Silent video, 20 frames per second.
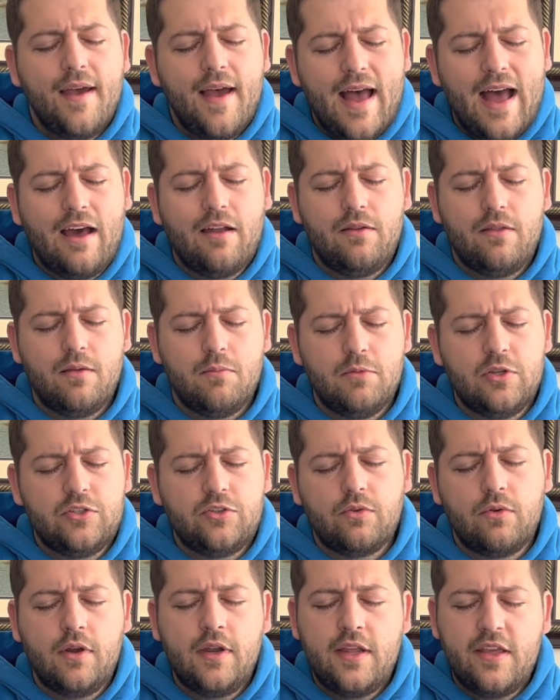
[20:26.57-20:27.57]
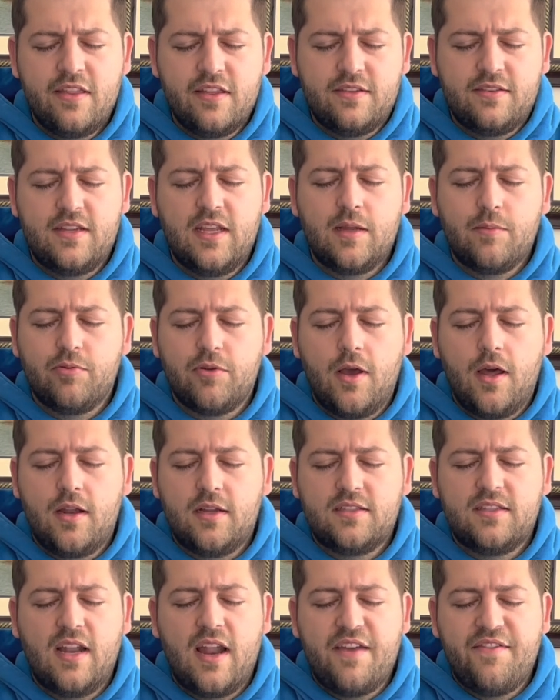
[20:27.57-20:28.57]
out of the majority of the SIG
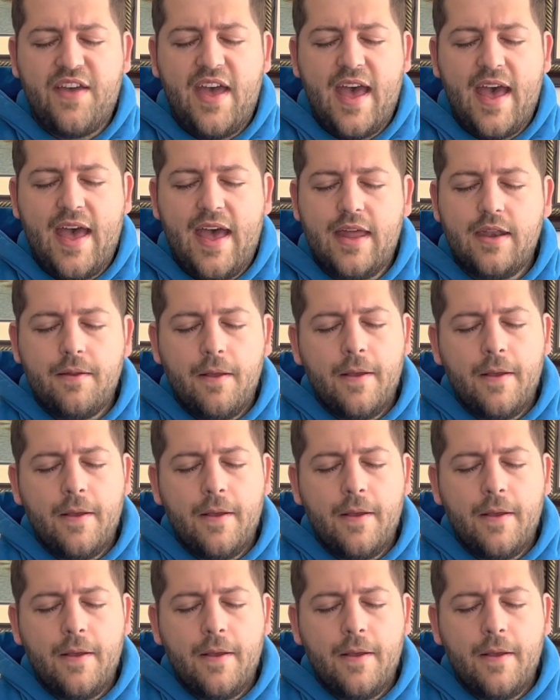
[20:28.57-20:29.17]
products that I've had,